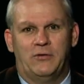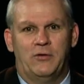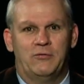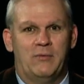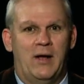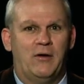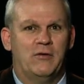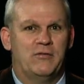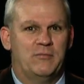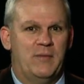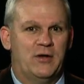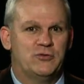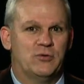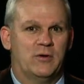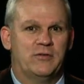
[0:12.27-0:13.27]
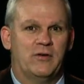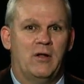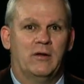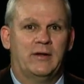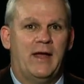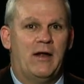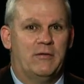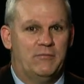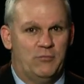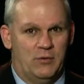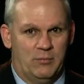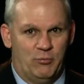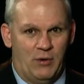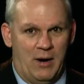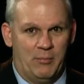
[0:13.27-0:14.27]
of those records and make sure it's all accounted
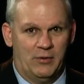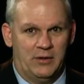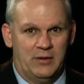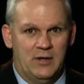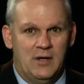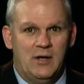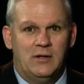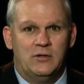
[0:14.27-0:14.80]
for properly.